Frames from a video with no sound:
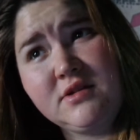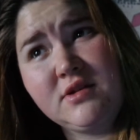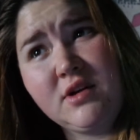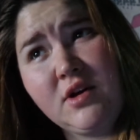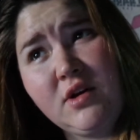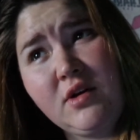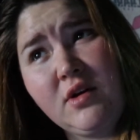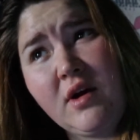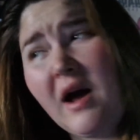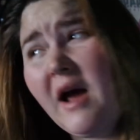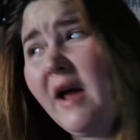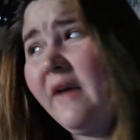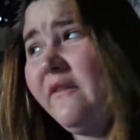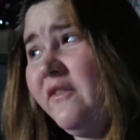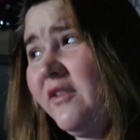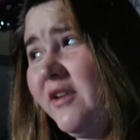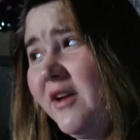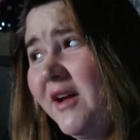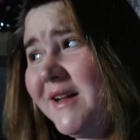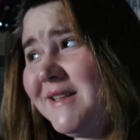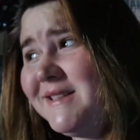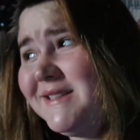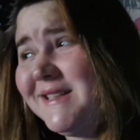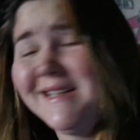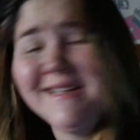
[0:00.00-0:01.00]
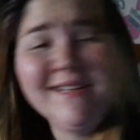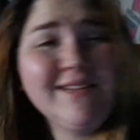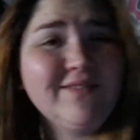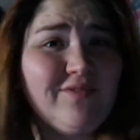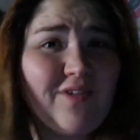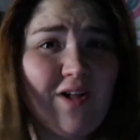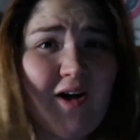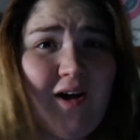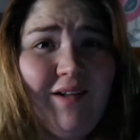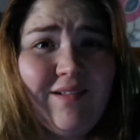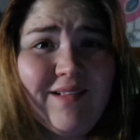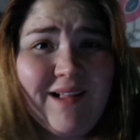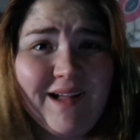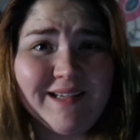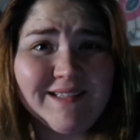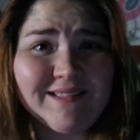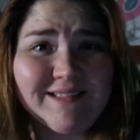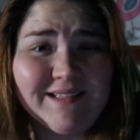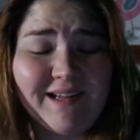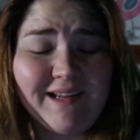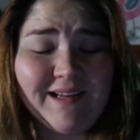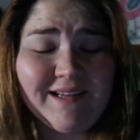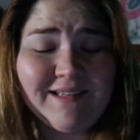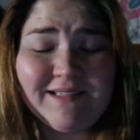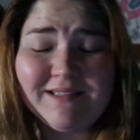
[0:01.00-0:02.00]
so I forgot to end the vlog
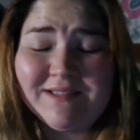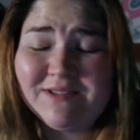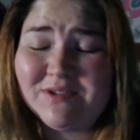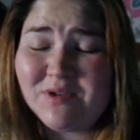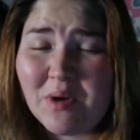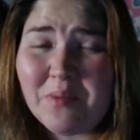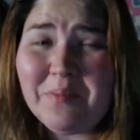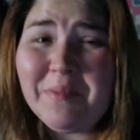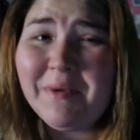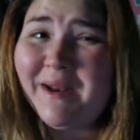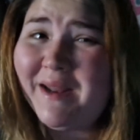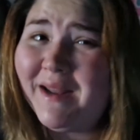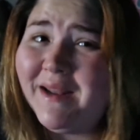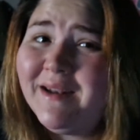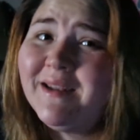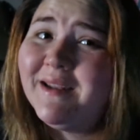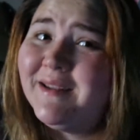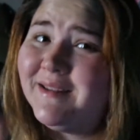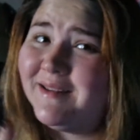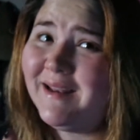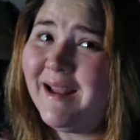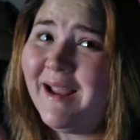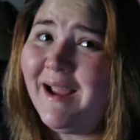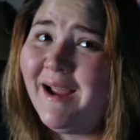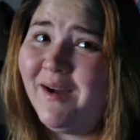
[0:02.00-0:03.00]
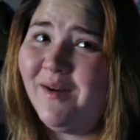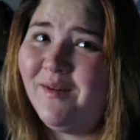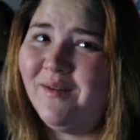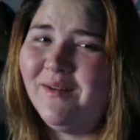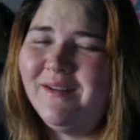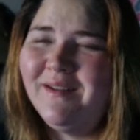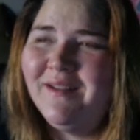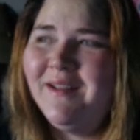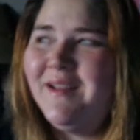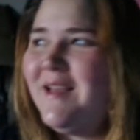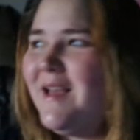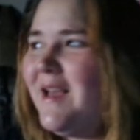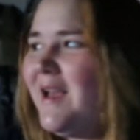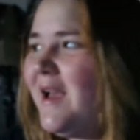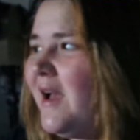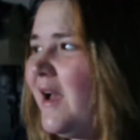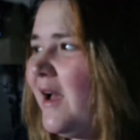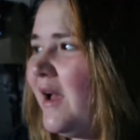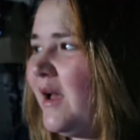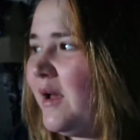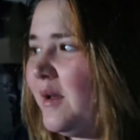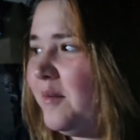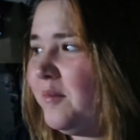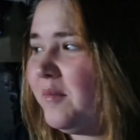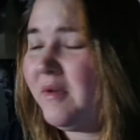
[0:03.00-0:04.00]
last night, so I'm gonna end it now.
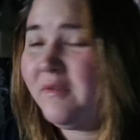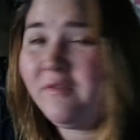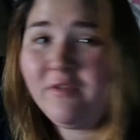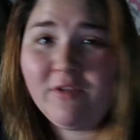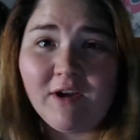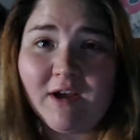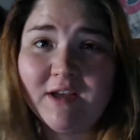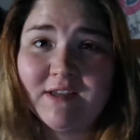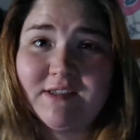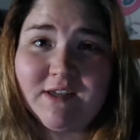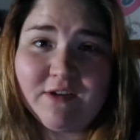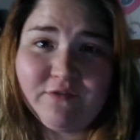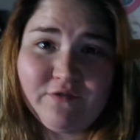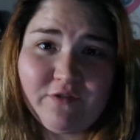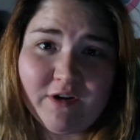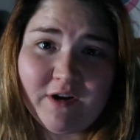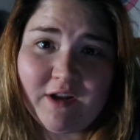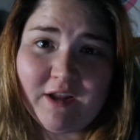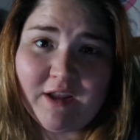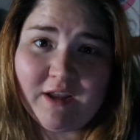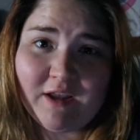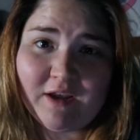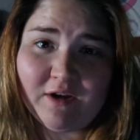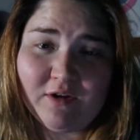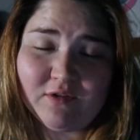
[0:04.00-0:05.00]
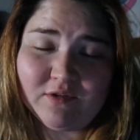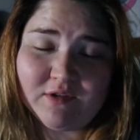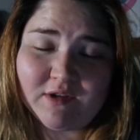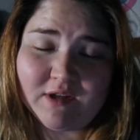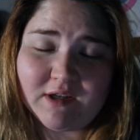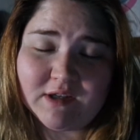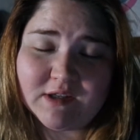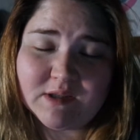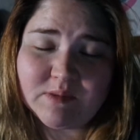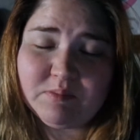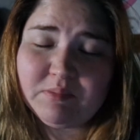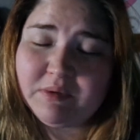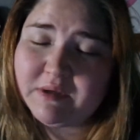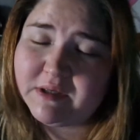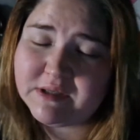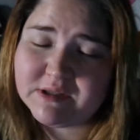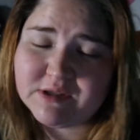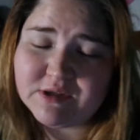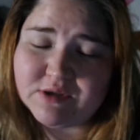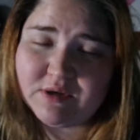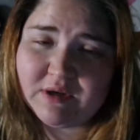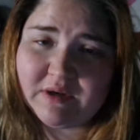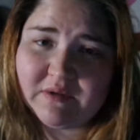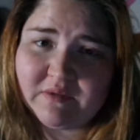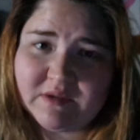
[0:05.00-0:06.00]
Um, if you guys have fun hanging out with us, please
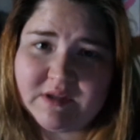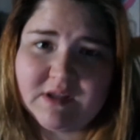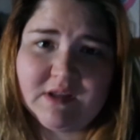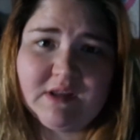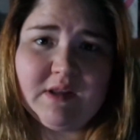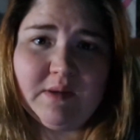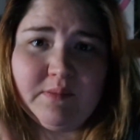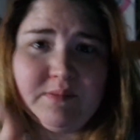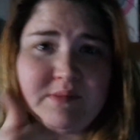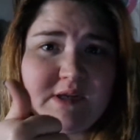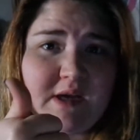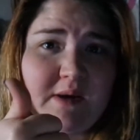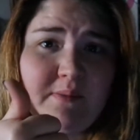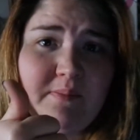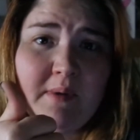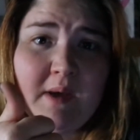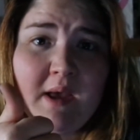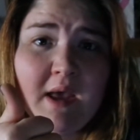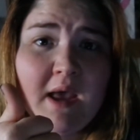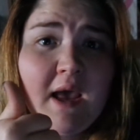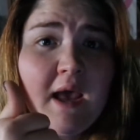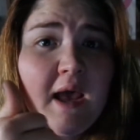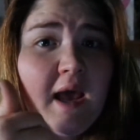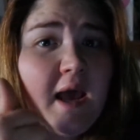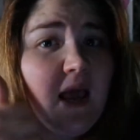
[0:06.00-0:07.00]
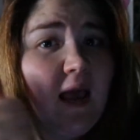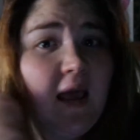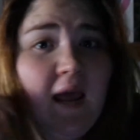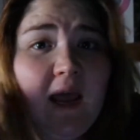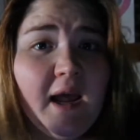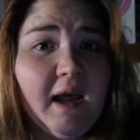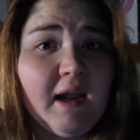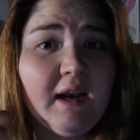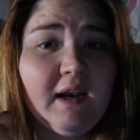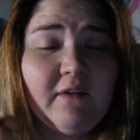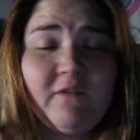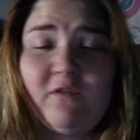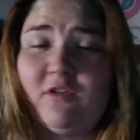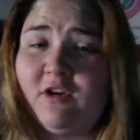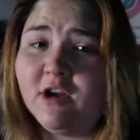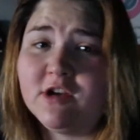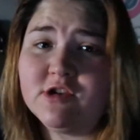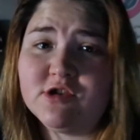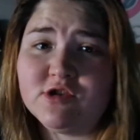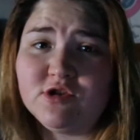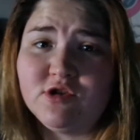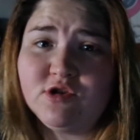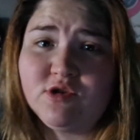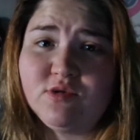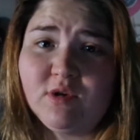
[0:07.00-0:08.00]
do give us a thumbs up. And if you
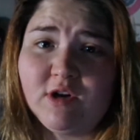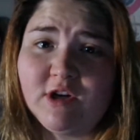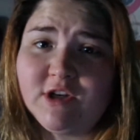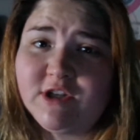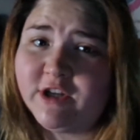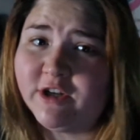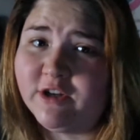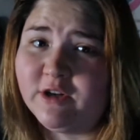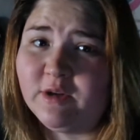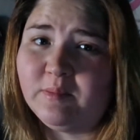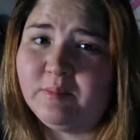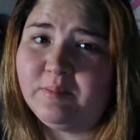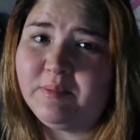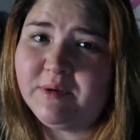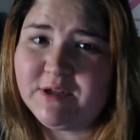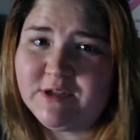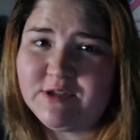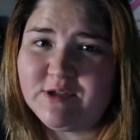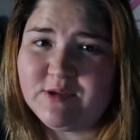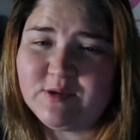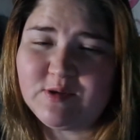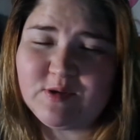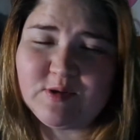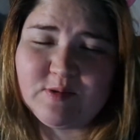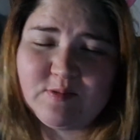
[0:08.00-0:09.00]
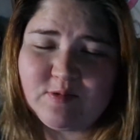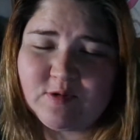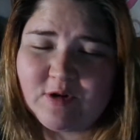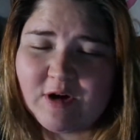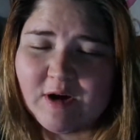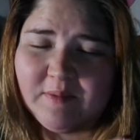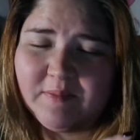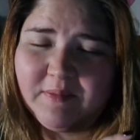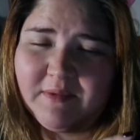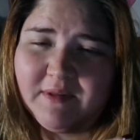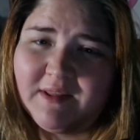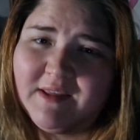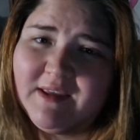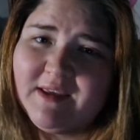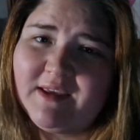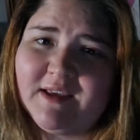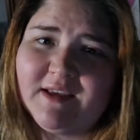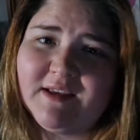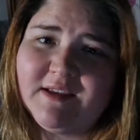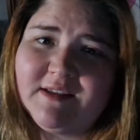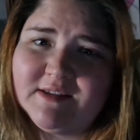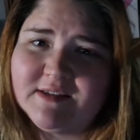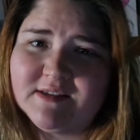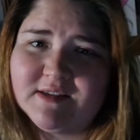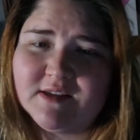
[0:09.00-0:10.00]
guys are new to our channel, please do subscribe. The link
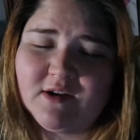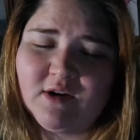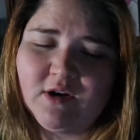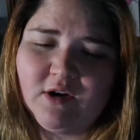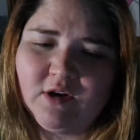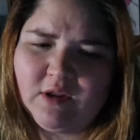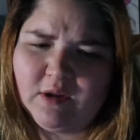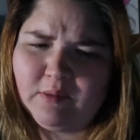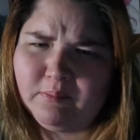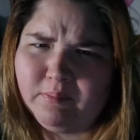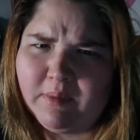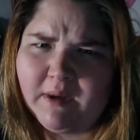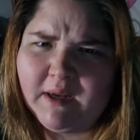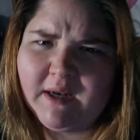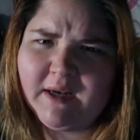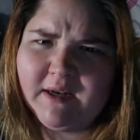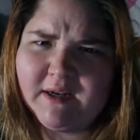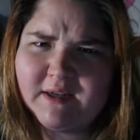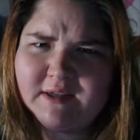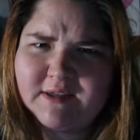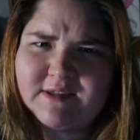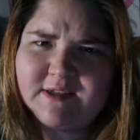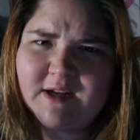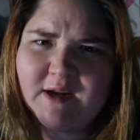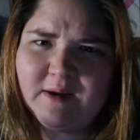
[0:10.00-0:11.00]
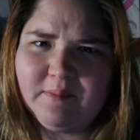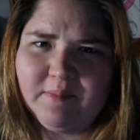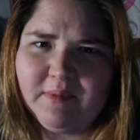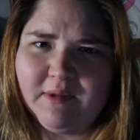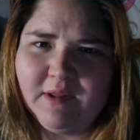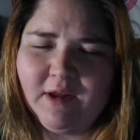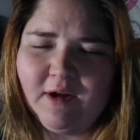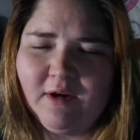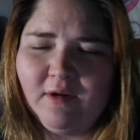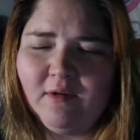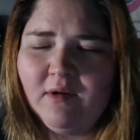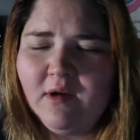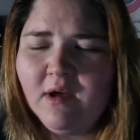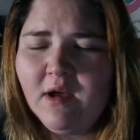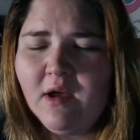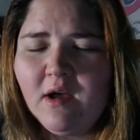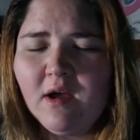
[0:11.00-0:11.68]
is, or the button is down below.